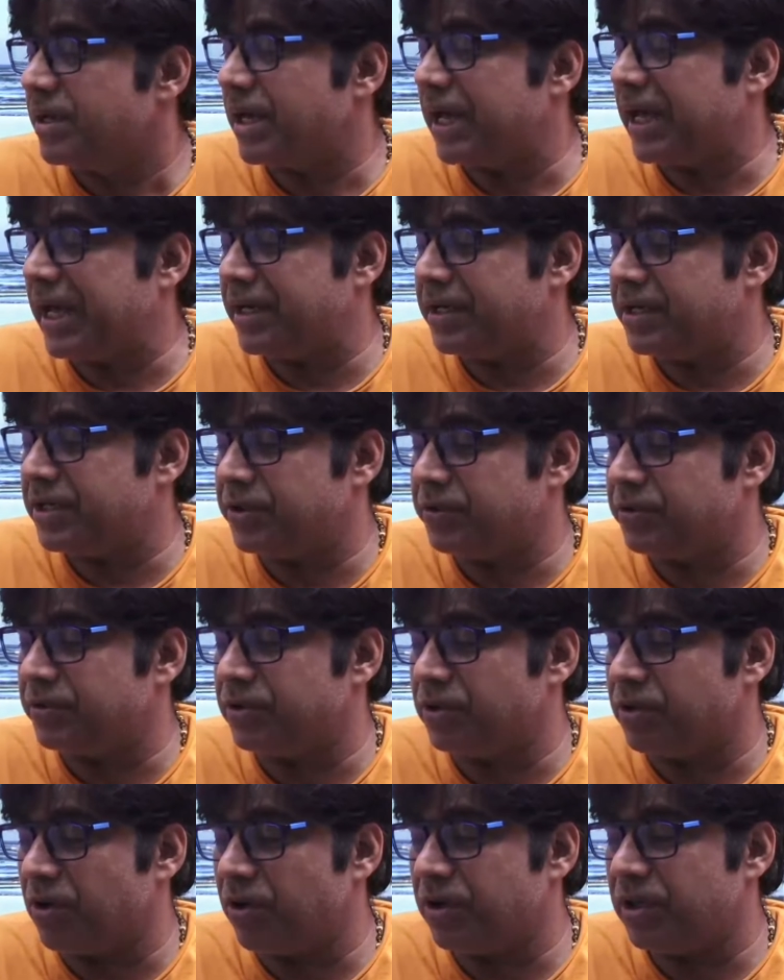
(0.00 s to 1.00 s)
and your
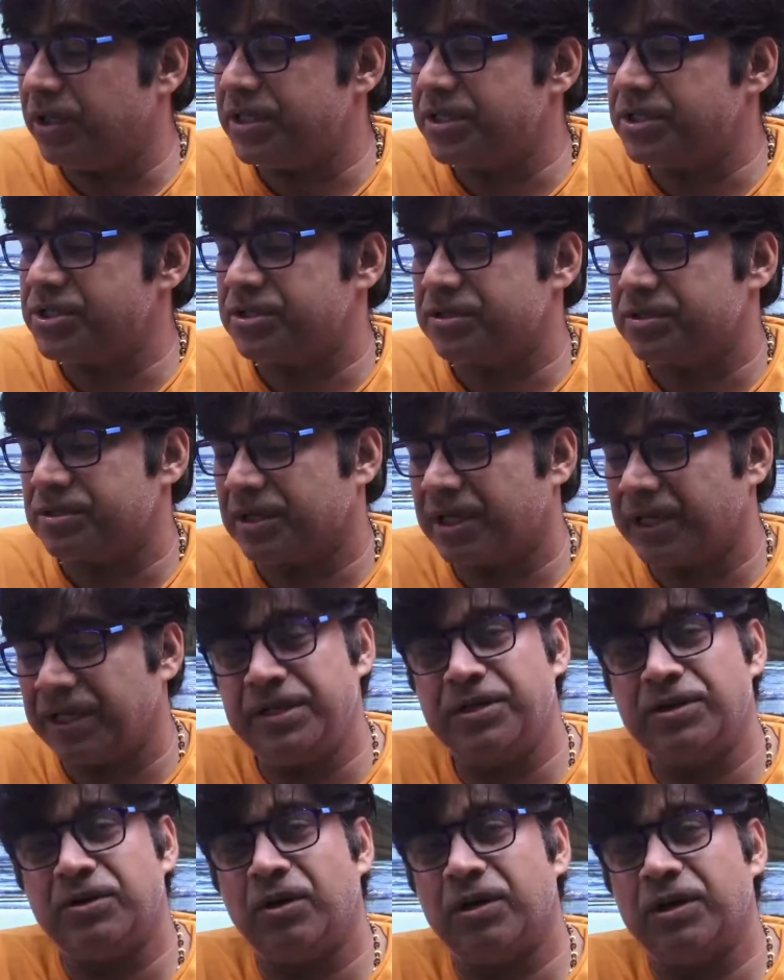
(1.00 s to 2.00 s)
knowledge,
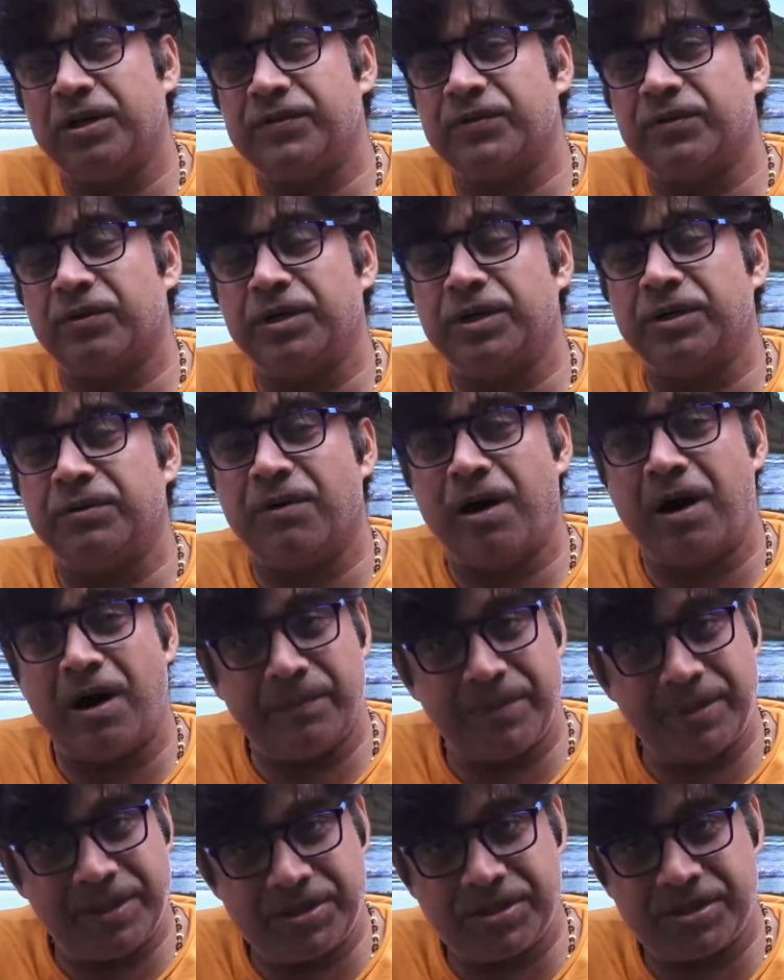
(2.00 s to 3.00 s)
current knowledge on
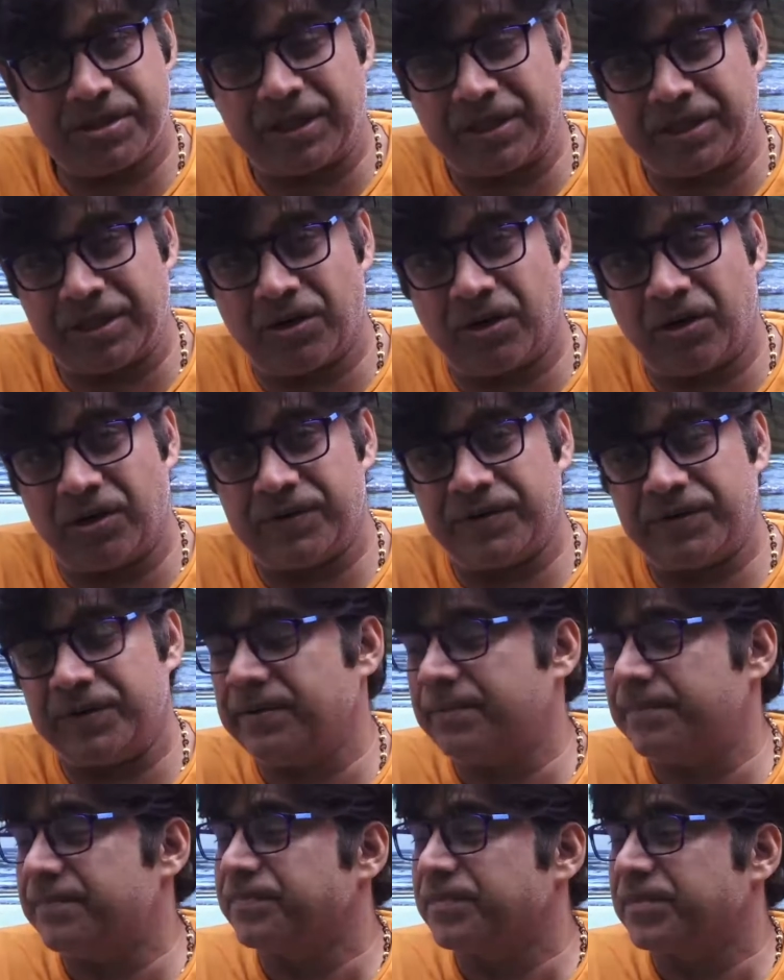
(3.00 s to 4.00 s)
environment and
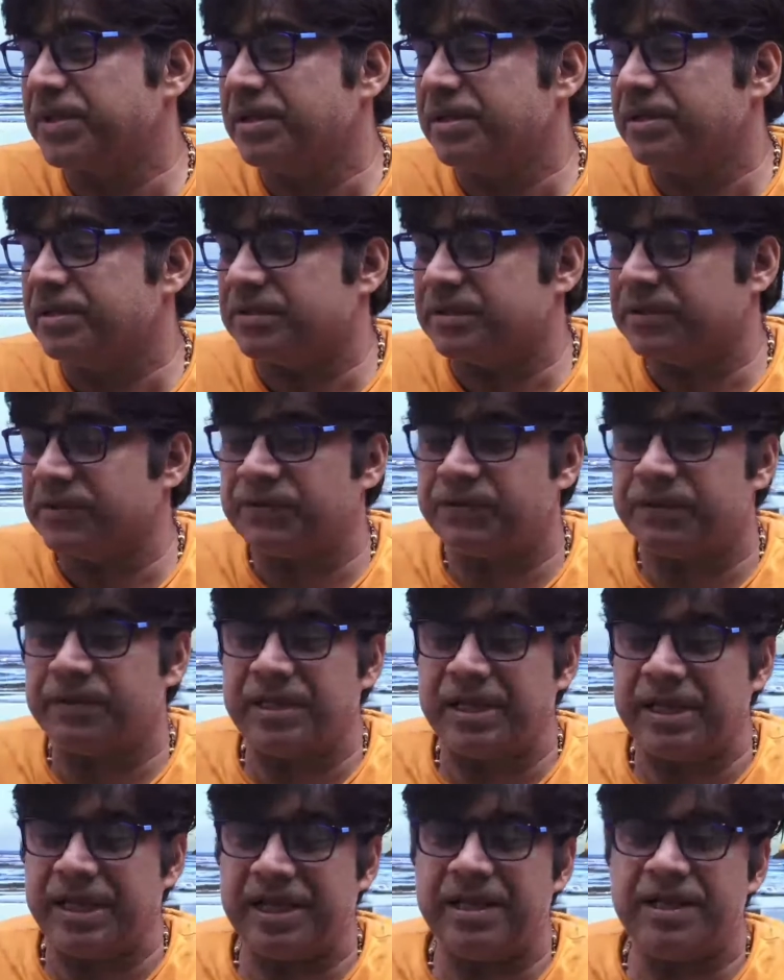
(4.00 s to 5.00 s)
ecology, this
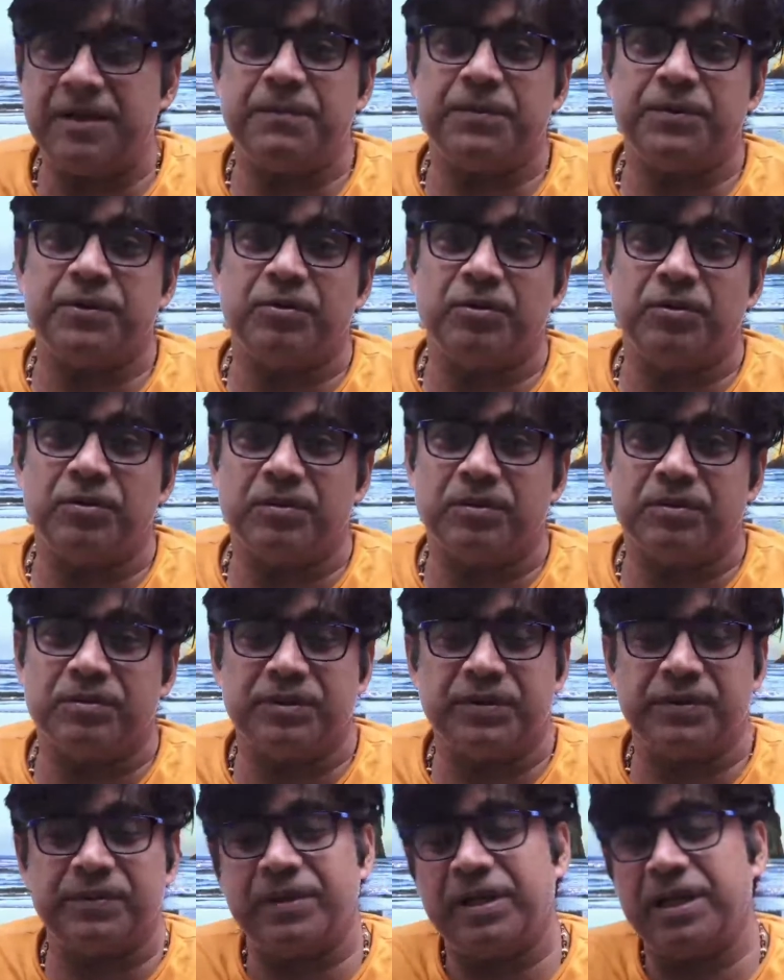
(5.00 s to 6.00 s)
will help you
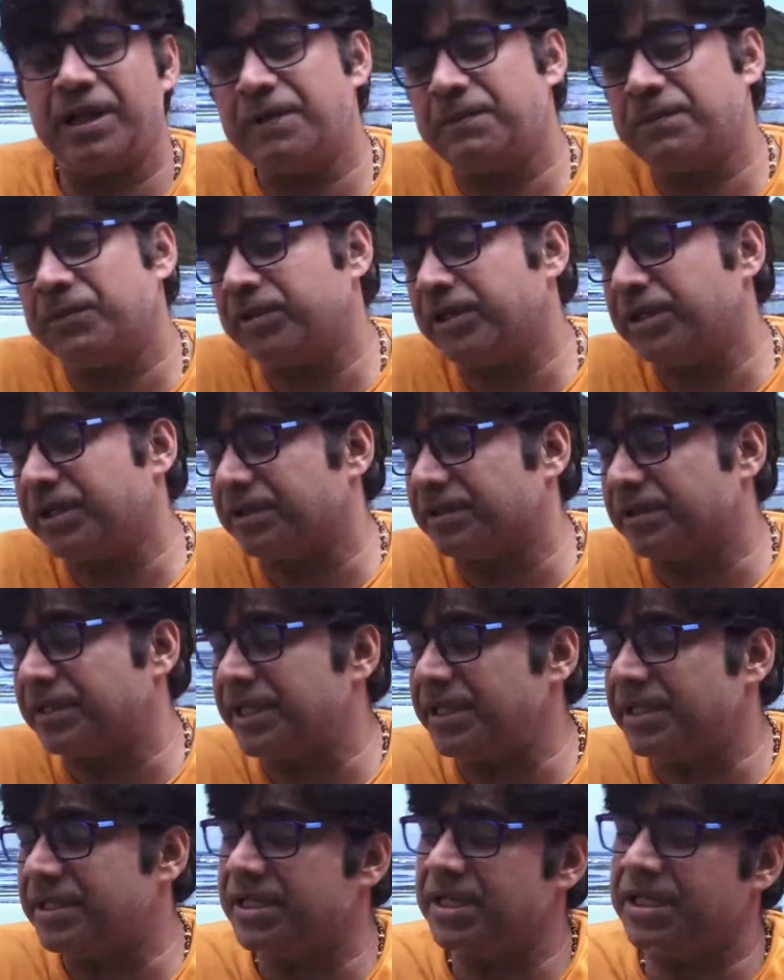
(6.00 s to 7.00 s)
in a
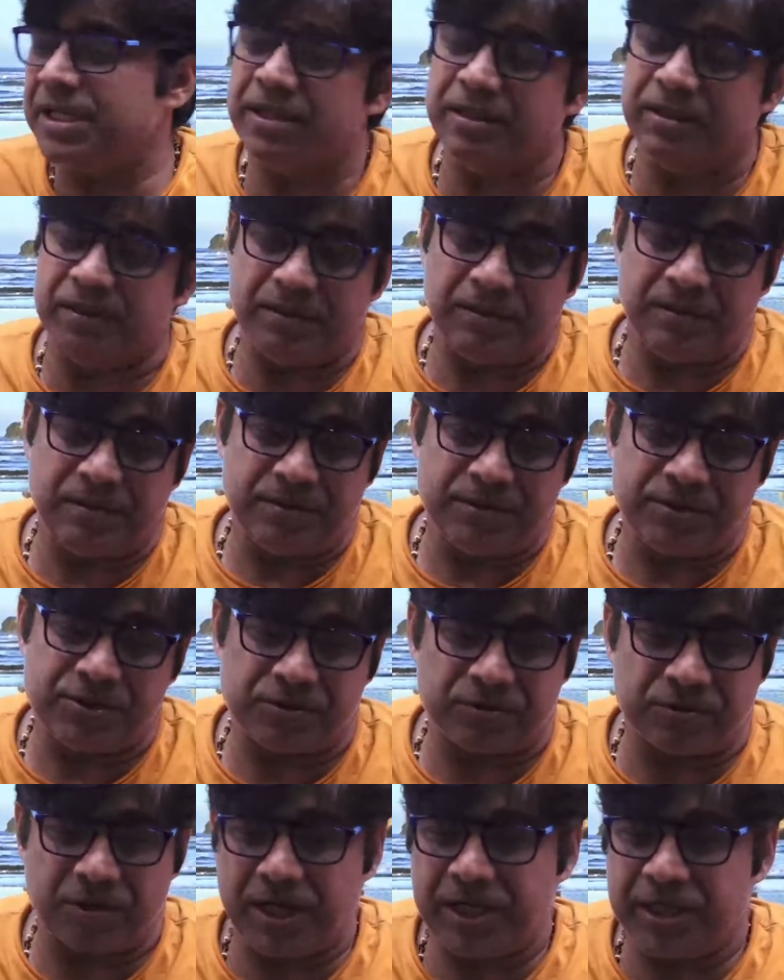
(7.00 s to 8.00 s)
great deal
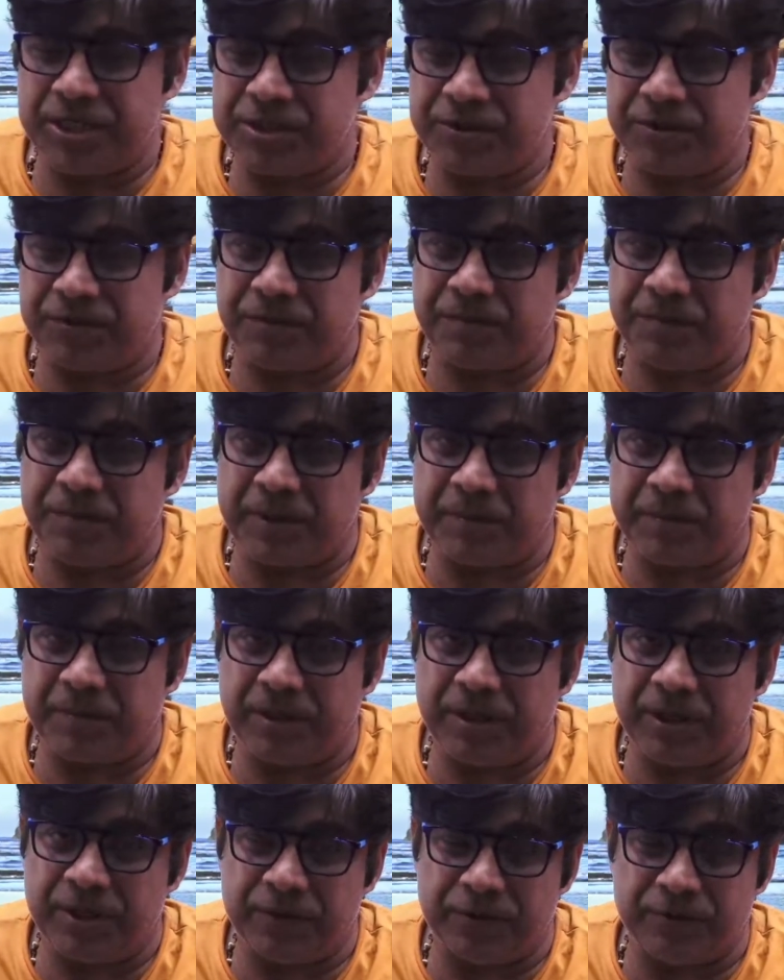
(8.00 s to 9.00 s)
to write your
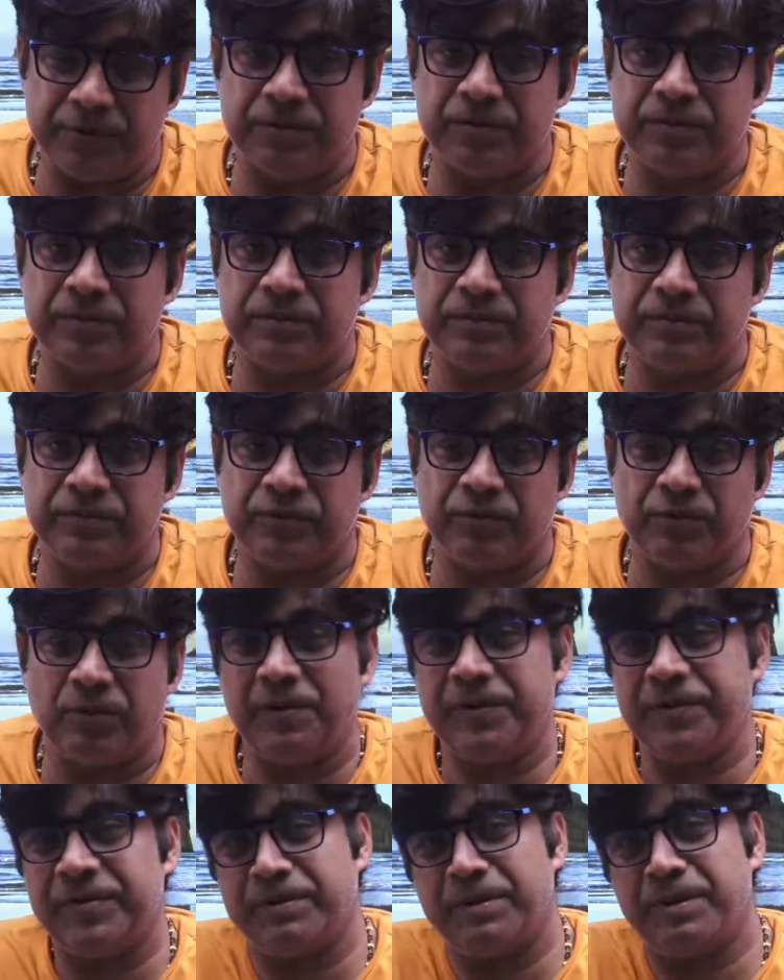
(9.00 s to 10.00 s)
paper 2. So
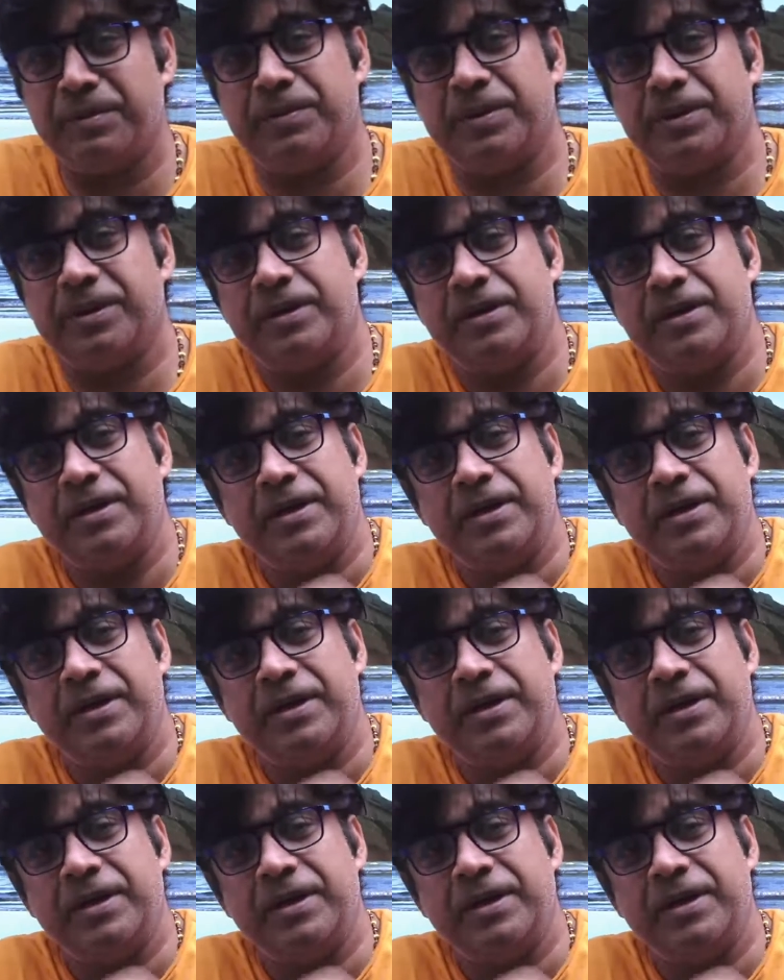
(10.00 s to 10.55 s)
always remember